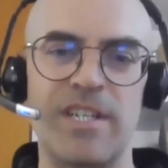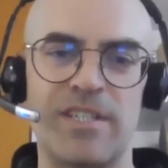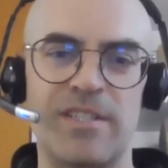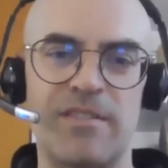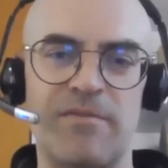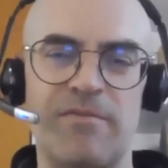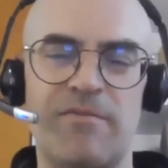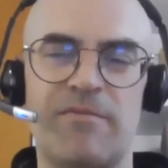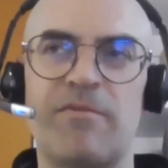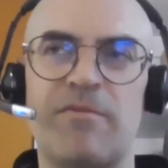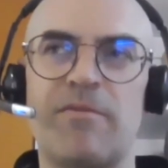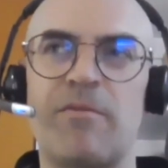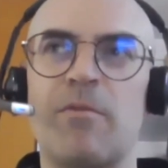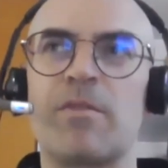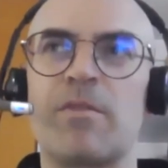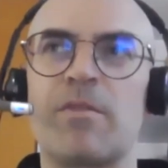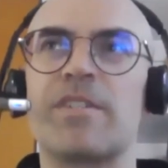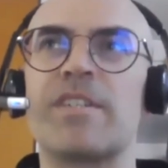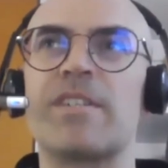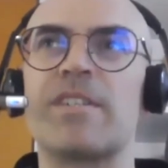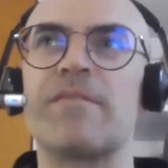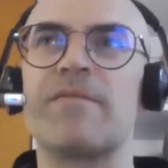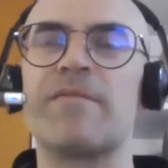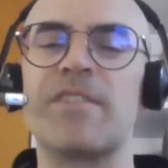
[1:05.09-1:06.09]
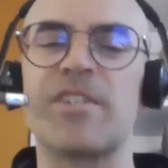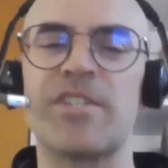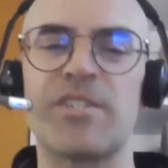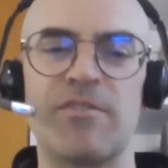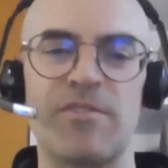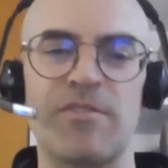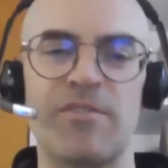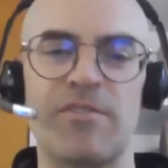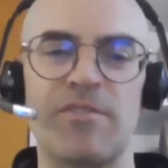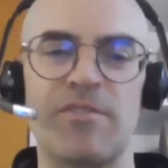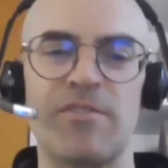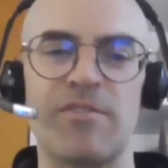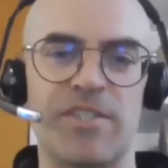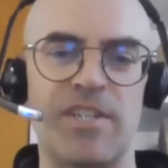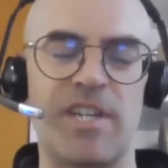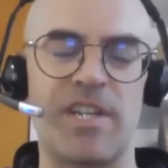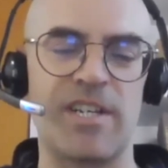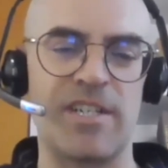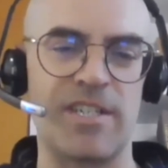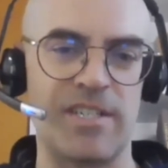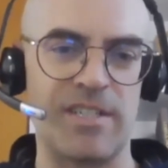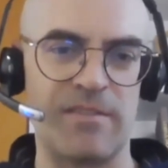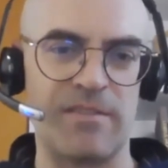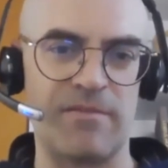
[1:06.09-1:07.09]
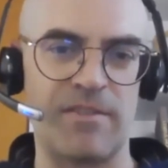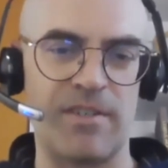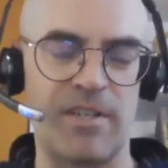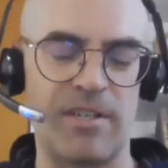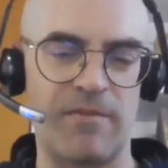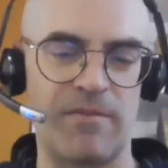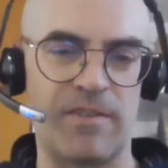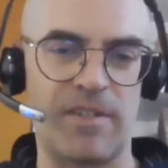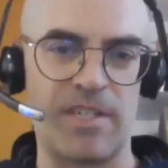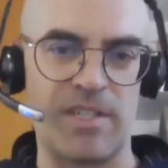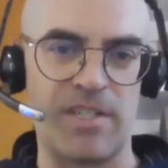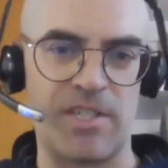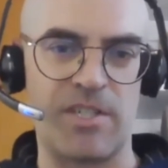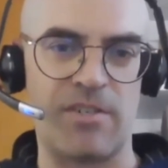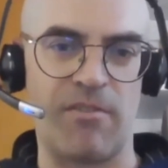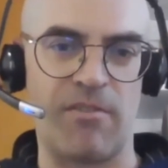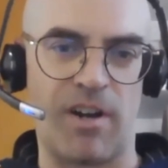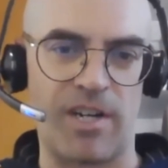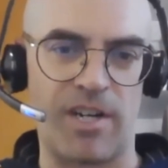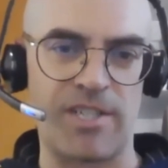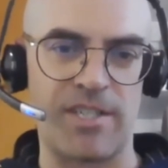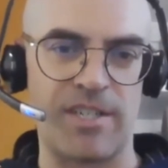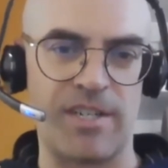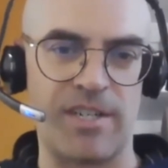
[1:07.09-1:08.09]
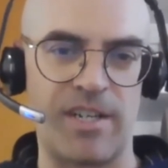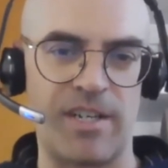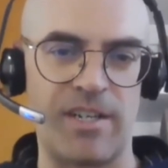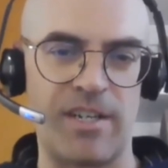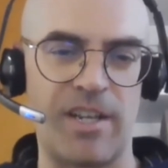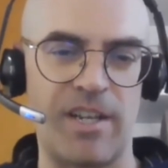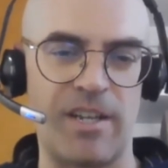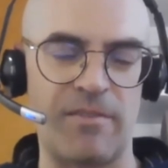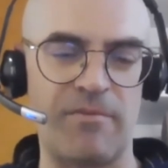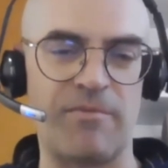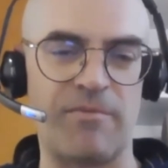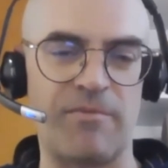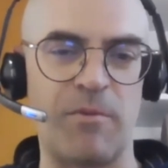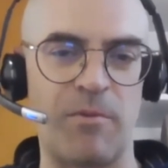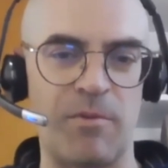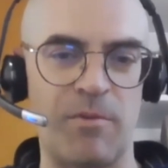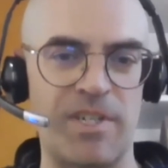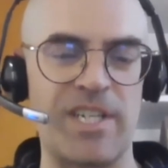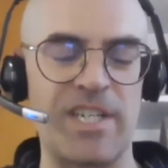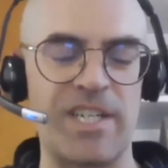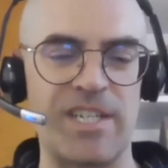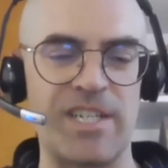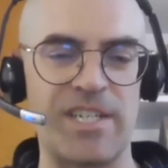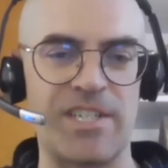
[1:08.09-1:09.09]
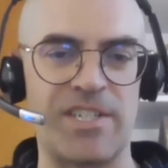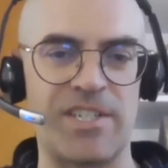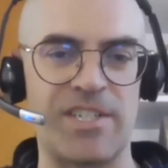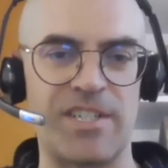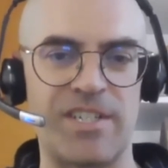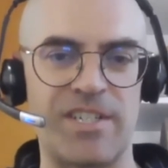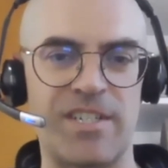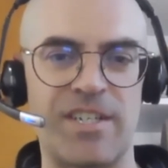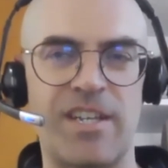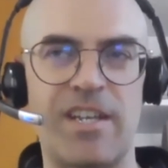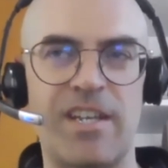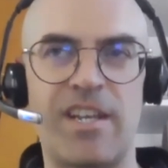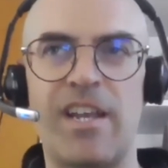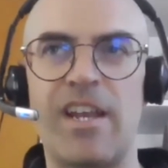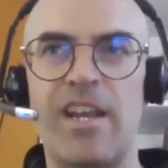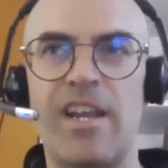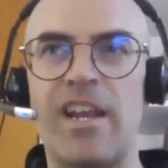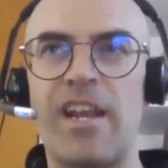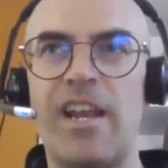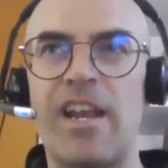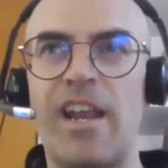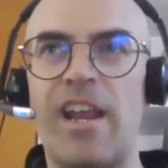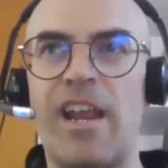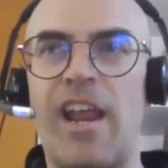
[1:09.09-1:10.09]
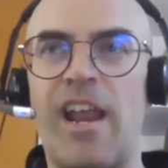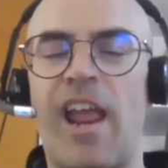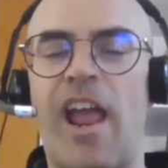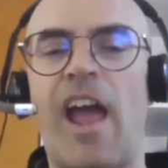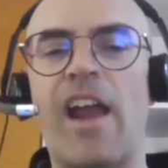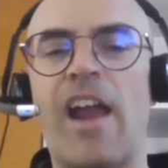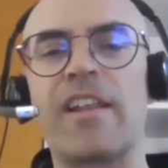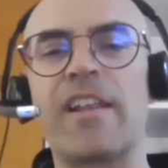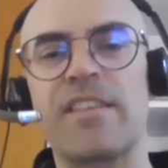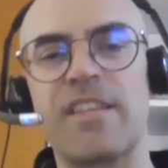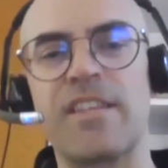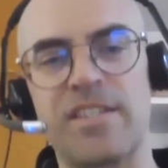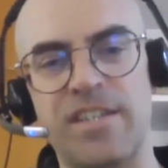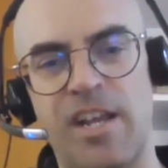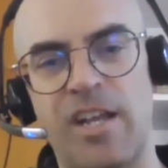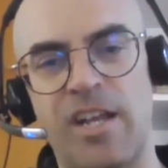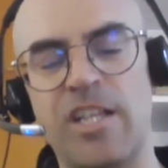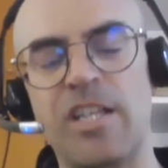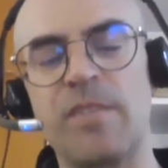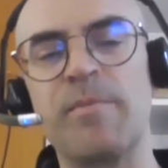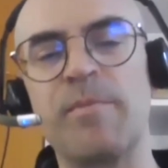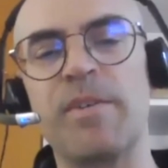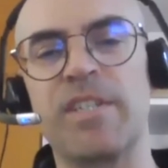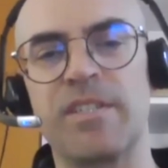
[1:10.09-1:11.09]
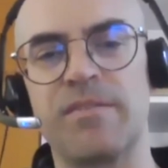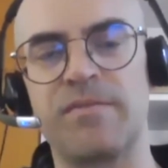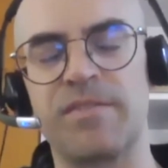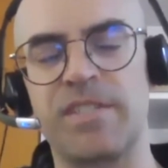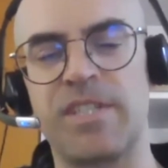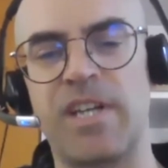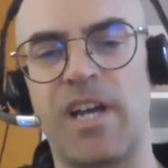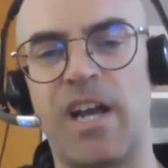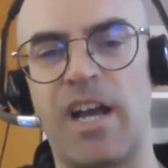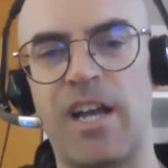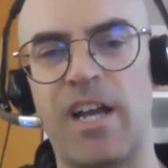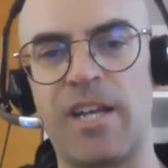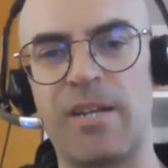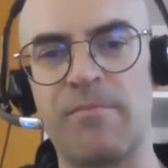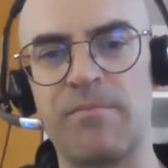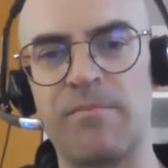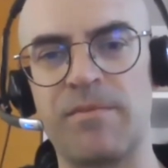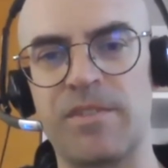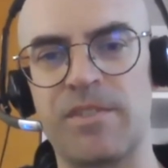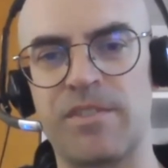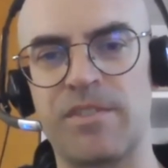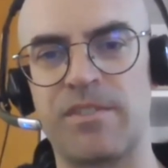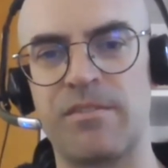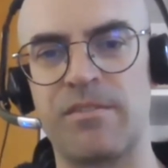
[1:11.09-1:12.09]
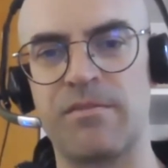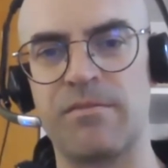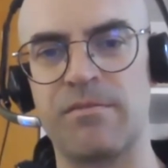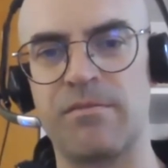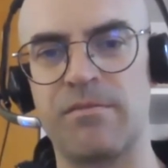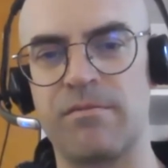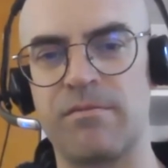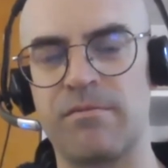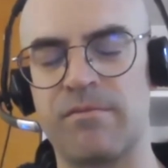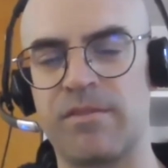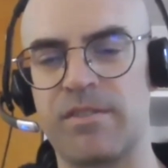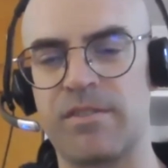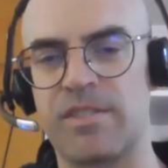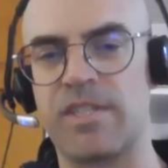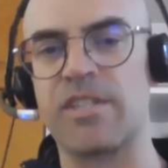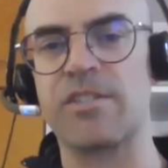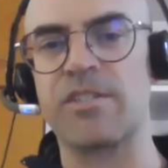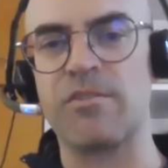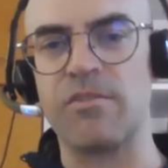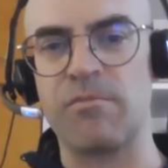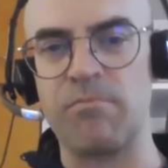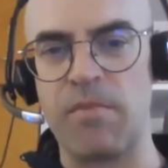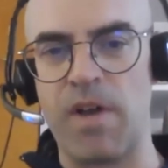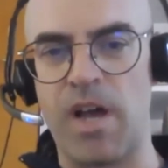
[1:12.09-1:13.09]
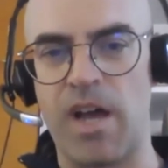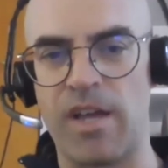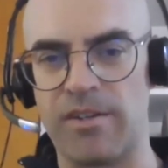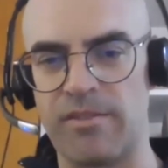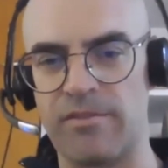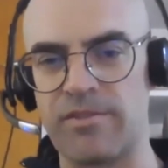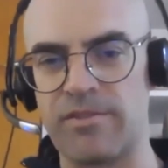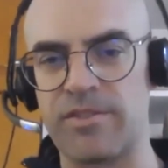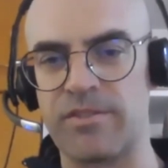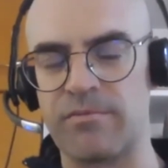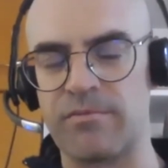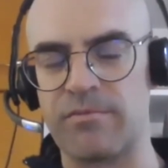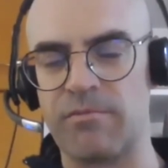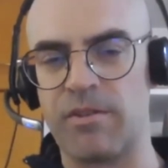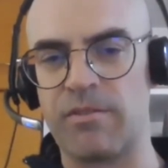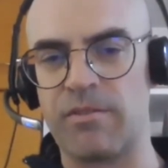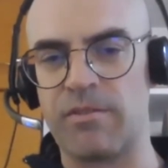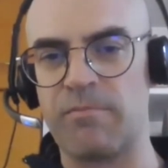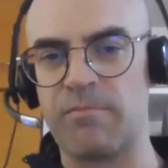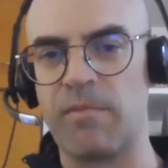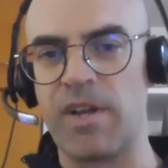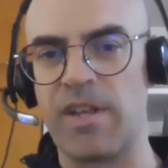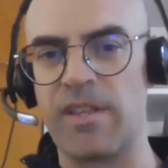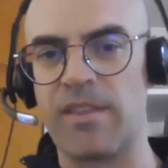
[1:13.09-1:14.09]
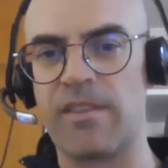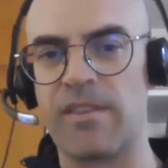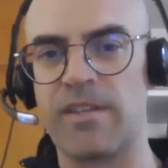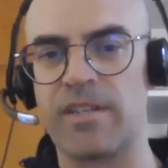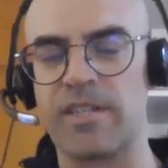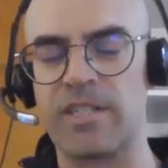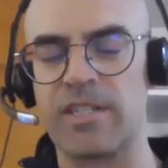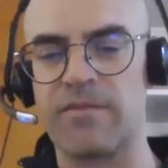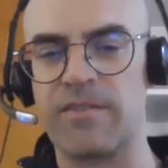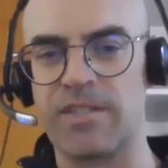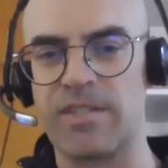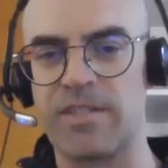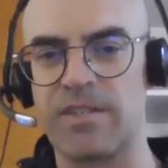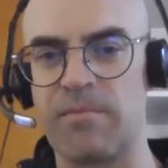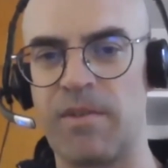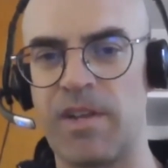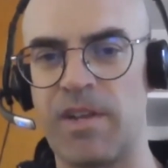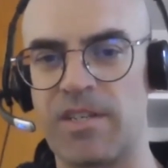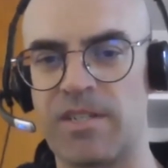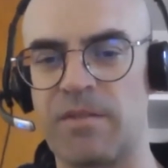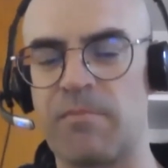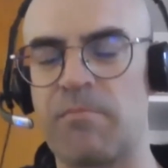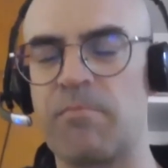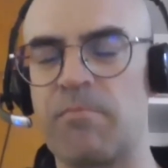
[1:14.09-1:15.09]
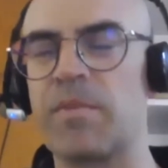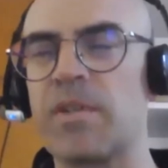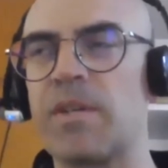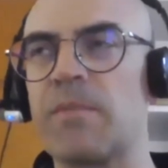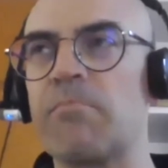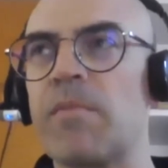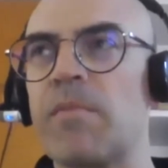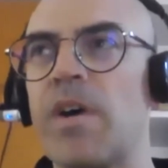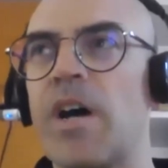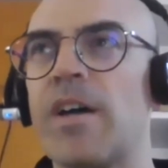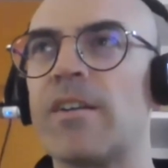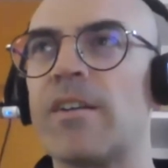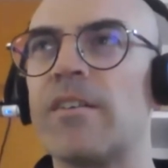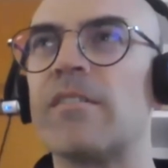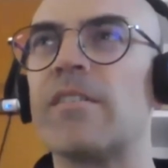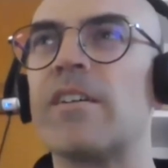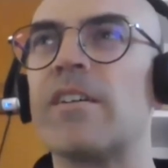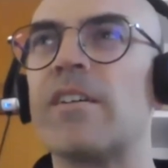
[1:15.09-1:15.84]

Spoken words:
It's a 4D visualization of construction, and 4D is just adding this element of time to digital models, what you might think of as a BIM model.